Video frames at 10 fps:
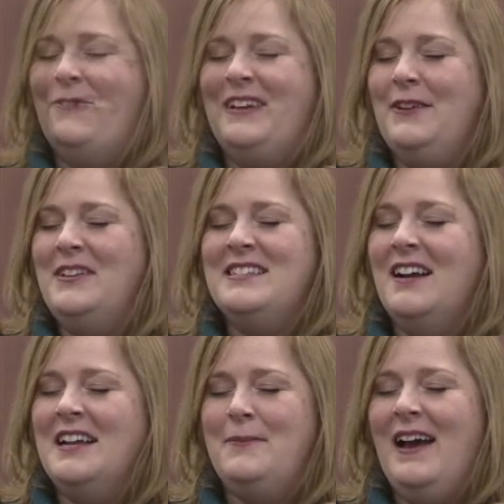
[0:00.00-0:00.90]
When he was
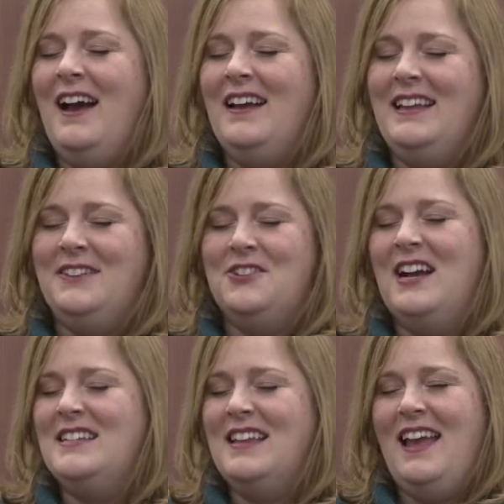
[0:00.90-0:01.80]
talking about how he
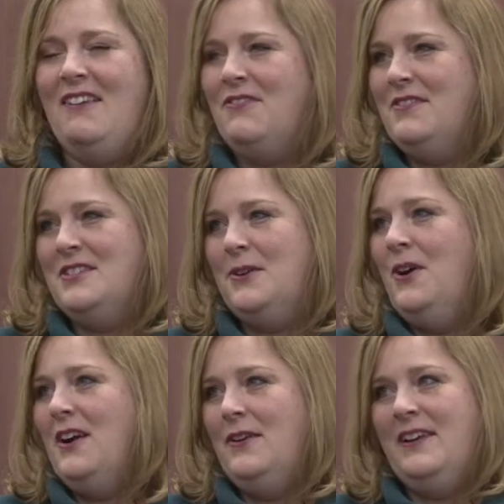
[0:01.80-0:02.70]
tries so
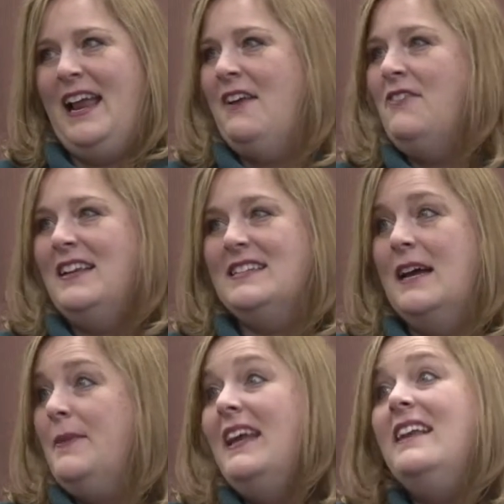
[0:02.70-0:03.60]
hard on every
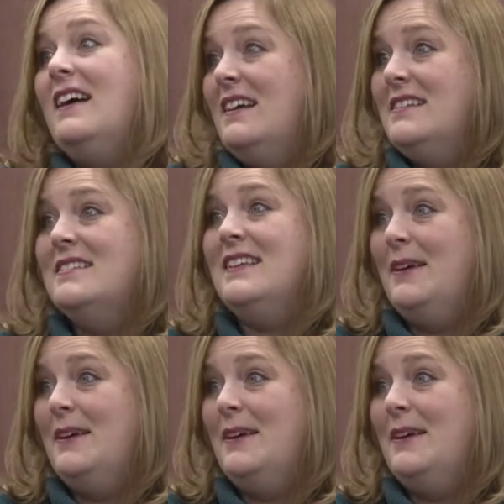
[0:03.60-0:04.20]
assignment, he does.